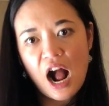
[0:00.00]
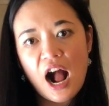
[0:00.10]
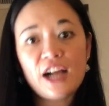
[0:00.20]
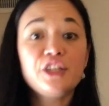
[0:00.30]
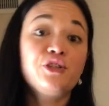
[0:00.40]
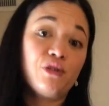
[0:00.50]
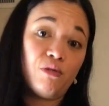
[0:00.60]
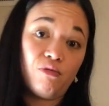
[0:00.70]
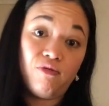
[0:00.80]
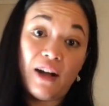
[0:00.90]
I
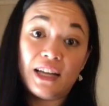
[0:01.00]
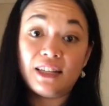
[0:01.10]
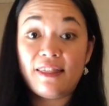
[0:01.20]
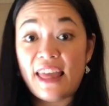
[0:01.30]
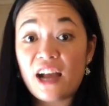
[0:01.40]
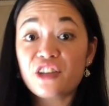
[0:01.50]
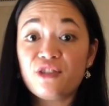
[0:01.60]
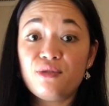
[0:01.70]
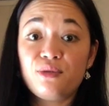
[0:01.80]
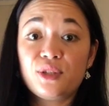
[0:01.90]
don't find that
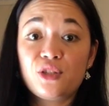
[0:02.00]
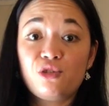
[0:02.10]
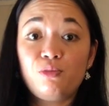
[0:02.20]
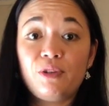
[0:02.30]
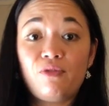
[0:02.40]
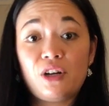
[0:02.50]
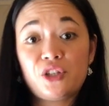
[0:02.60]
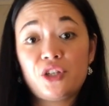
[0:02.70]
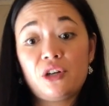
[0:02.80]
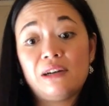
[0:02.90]
use to be
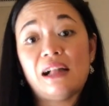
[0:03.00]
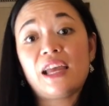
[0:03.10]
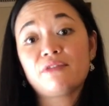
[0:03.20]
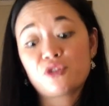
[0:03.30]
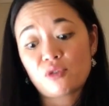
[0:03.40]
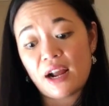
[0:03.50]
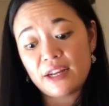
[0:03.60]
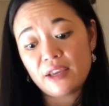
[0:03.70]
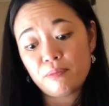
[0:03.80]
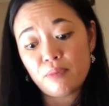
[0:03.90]
functional. I have
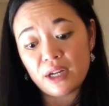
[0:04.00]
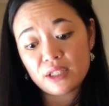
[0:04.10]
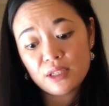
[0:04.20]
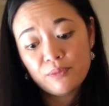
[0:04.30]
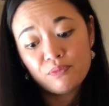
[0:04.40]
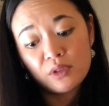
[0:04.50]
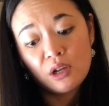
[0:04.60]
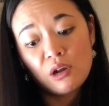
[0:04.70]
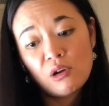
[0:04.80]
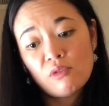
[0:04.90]
tried it, but
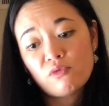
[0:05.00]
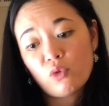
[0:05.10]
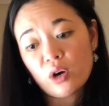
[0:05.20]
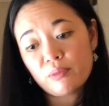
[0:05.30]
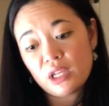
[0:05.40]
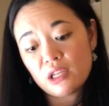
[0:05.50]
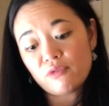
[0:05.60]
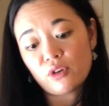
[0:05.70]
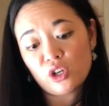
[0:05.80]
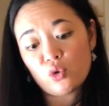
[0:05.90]
for me,
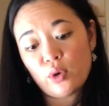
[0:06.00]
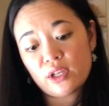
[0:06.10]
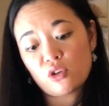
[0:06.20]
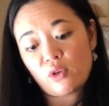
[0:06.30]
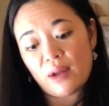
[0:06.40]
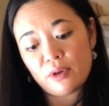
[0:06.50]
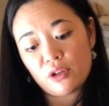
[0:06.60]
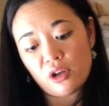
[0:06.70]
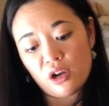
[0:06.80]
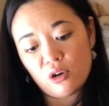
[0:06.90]
for a quick grab
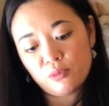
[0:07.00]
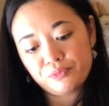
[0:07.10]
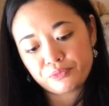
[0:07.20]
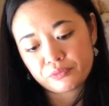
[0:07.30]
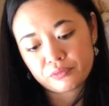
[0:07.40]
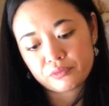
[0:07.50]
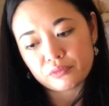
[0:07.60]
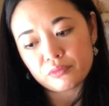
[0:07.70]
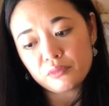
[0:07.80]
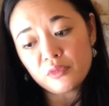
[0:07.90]
and go,
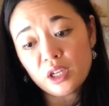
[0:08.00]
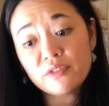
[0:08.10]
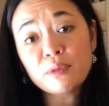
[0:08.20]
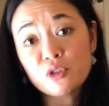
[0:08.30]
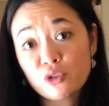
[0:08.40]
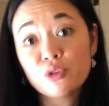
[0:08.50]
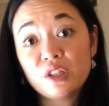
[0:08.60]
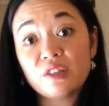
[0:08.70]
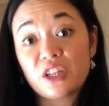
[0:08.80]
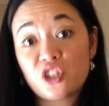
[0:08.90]
if I'm
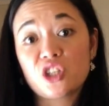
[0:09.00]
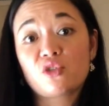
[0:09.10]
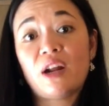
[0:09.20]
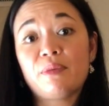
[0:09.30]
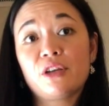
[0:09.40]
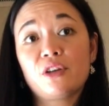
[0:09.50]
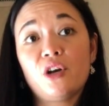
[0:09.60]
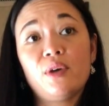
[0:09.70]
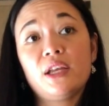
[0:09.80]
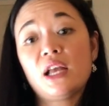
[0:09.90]
truly like just grabbing and
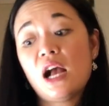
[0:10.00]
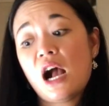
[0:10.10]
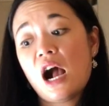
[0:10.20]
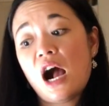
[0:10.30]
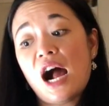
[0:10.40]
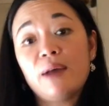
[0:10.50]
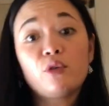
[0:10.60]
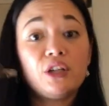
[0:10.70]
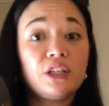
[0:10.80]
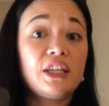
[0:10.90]
going, I'm
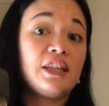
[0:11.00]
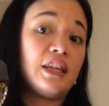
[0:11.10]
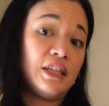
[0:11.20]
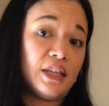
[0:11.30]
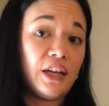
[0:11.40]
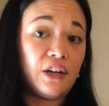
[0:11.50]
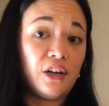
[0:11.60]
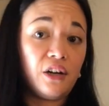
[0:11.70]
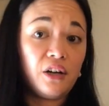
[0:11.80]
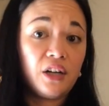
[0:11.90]
going to take the
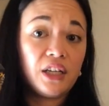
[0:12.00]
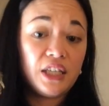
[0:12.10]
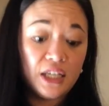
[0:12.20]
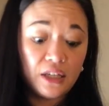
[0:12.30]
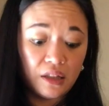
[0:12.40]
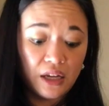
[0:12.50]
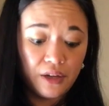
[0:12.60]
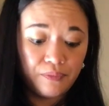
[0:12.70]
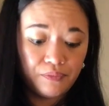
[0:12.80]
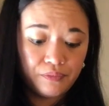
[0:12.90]
entire key pouch.